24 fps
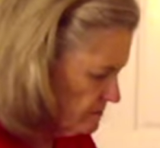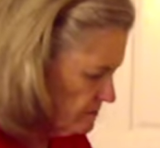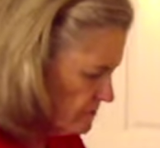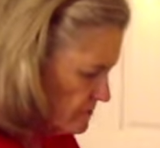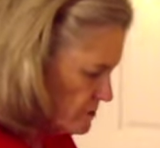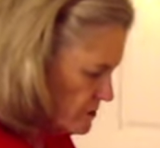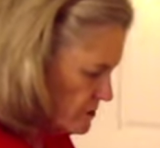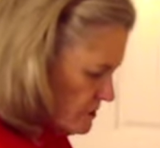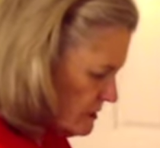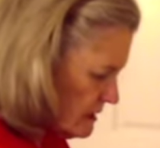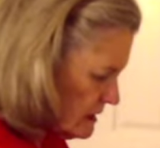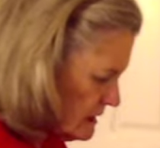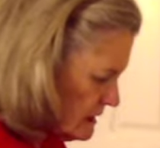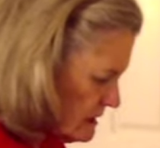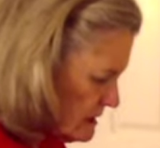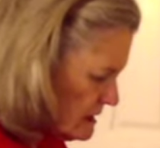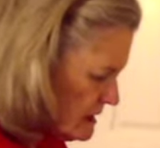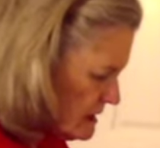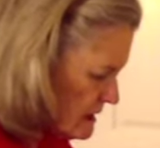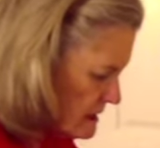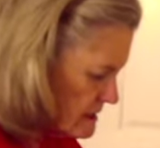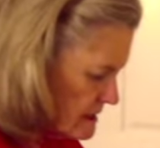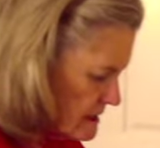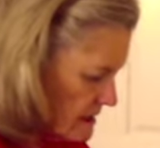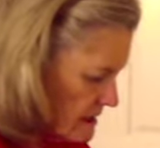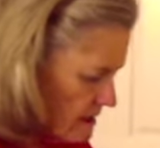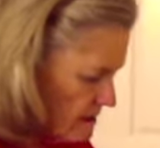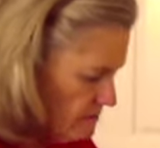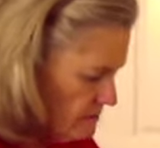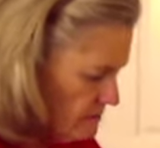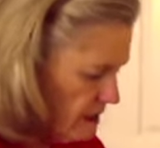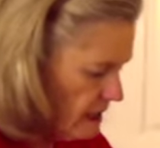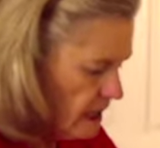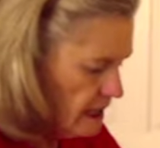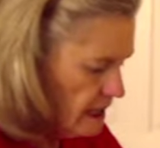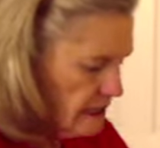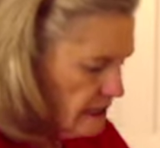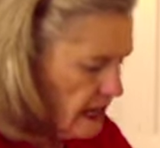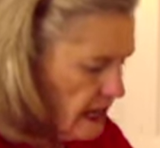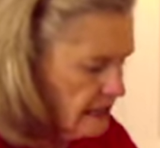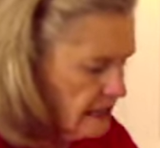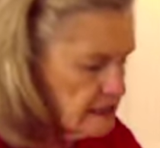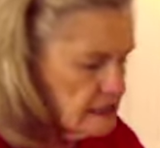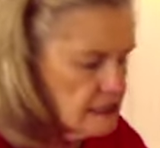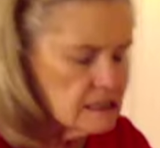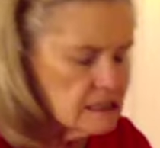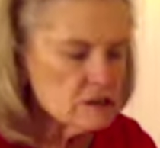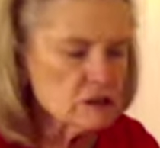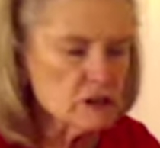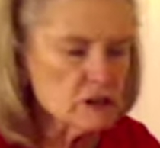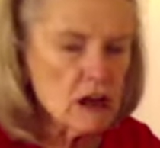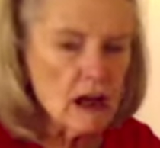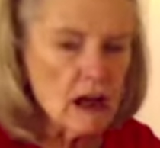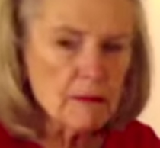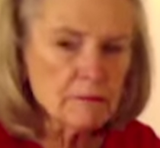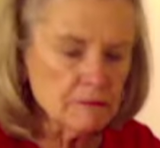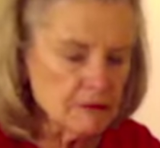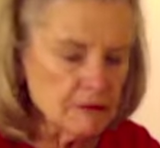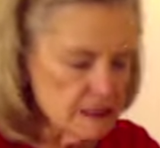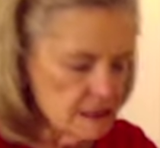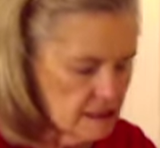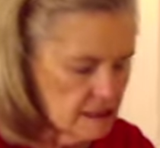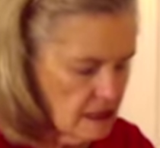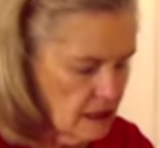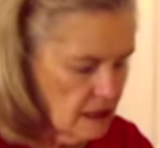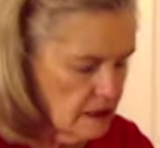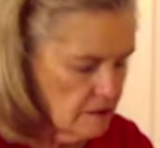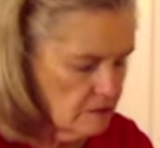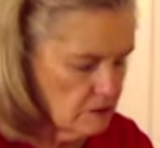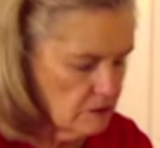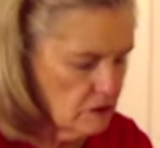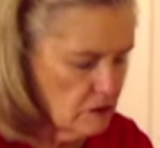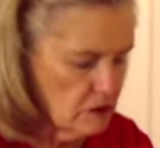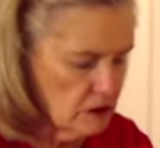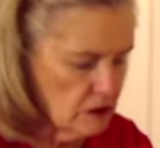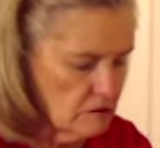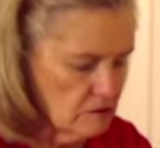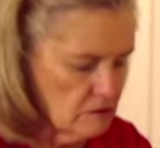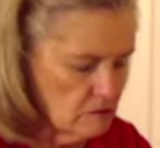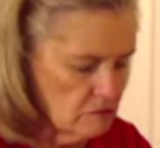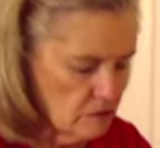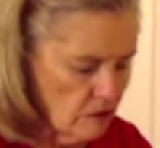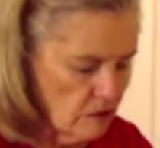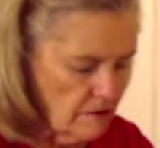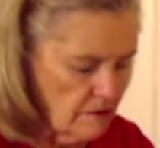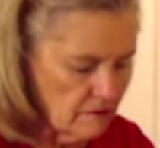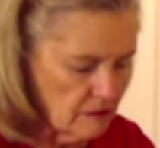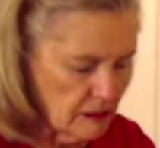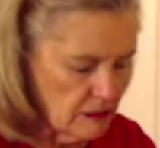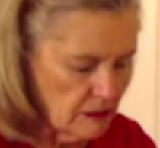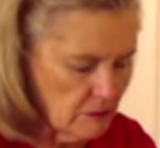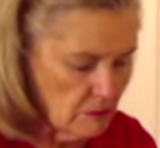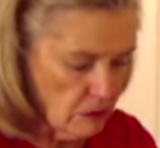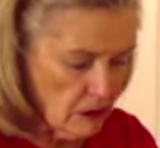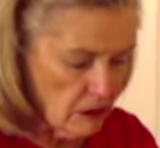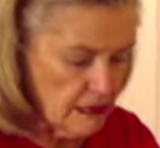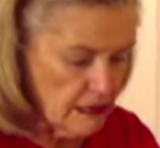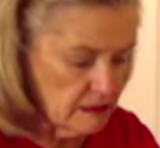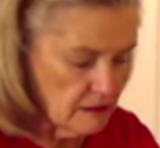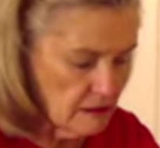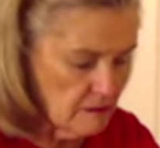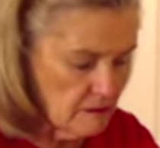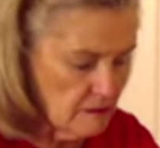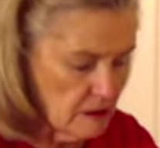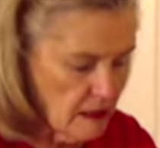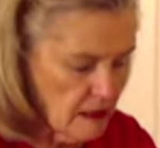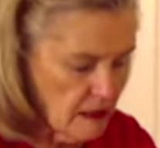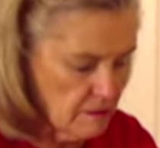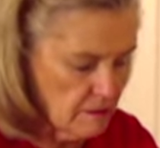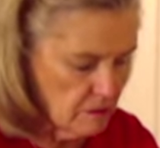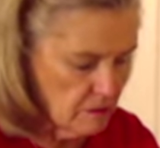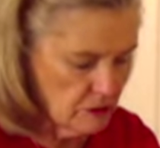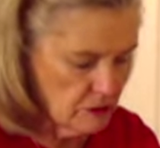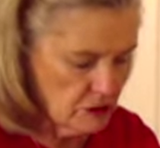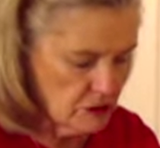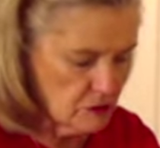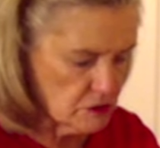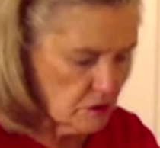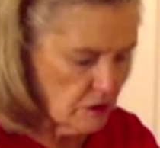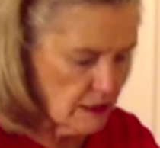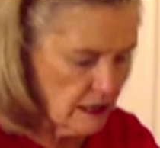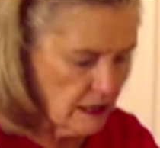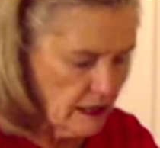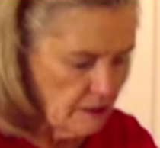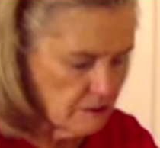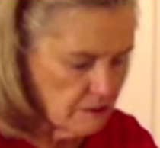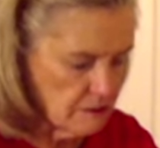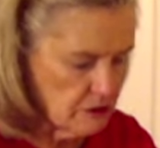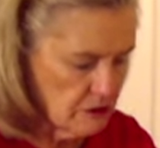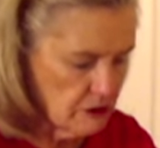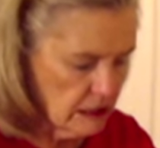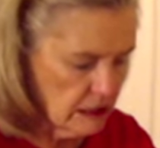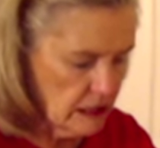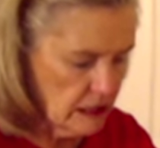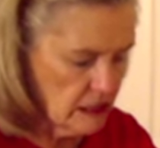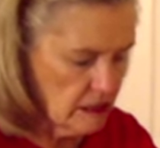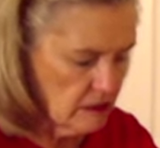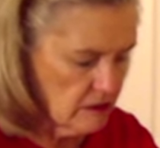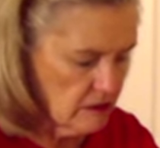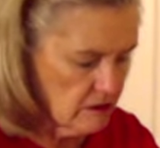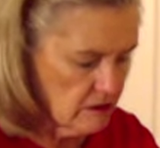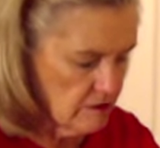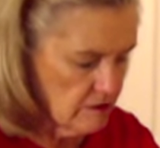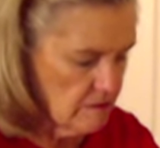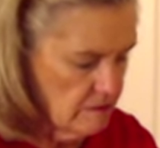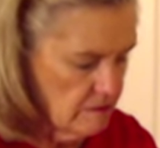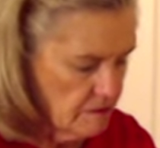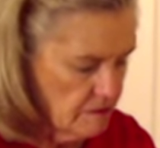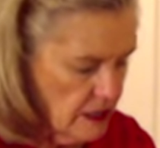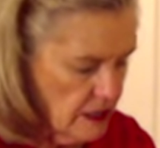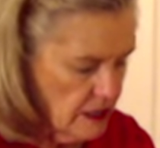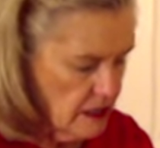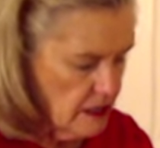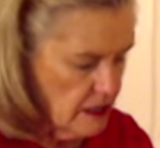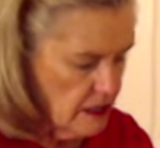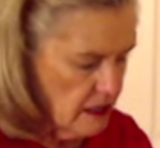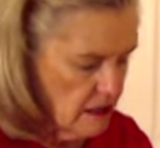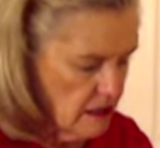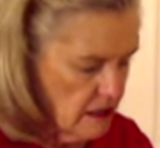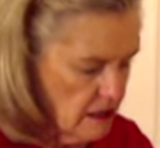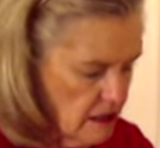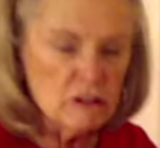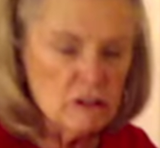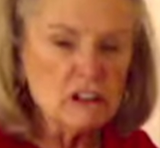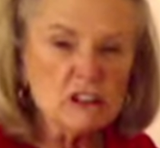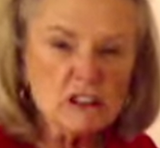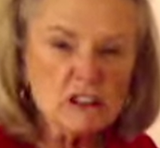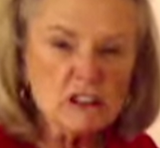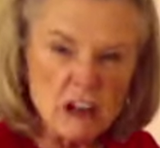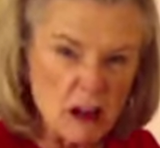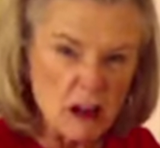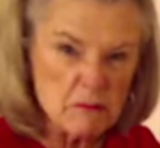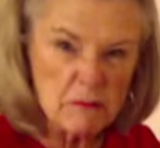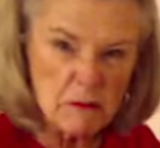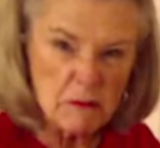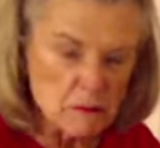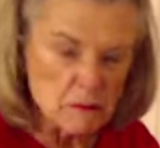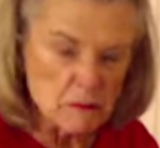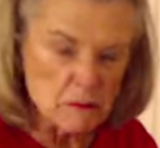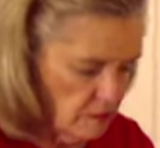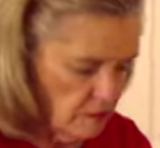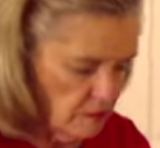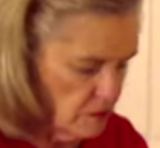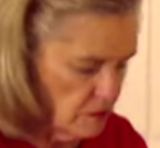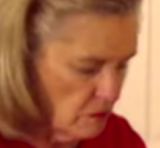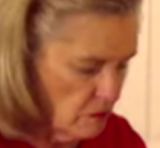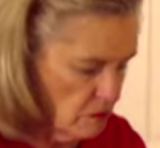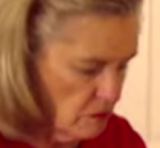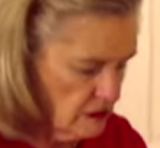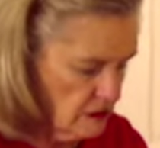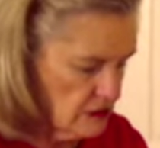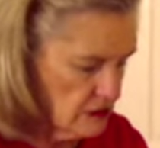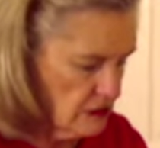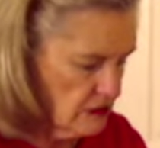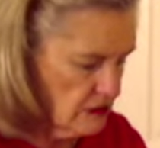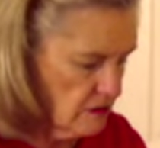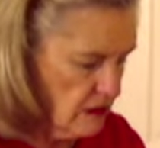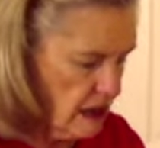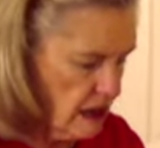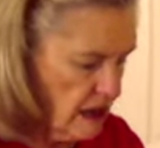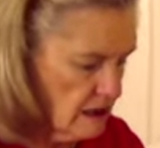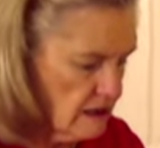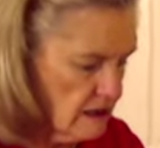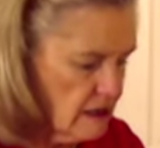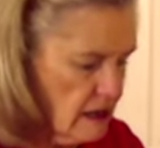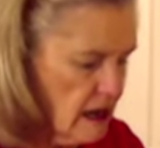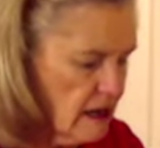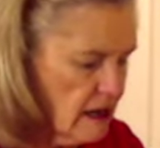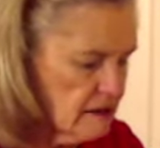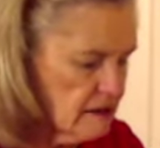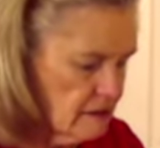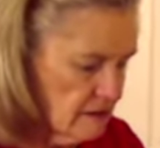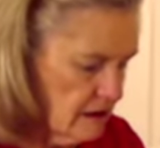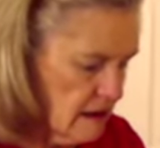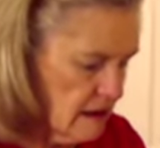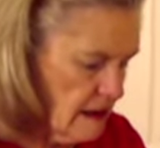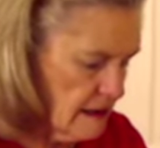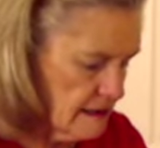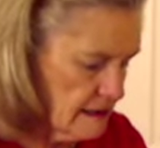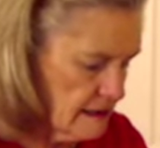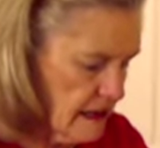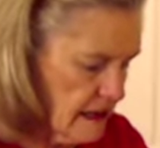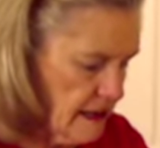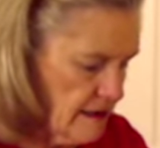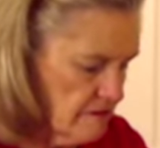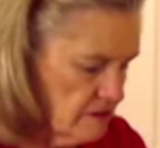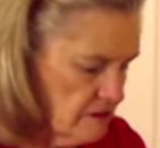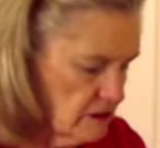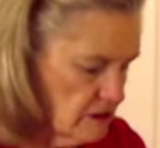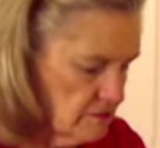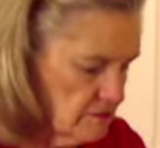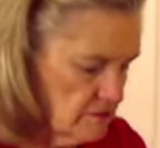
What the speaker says: I need to get some. Now, I didn't chop these up. You could roughly break them up, which is what I'm doing here. You can chop them up if you want to. I kind of like having them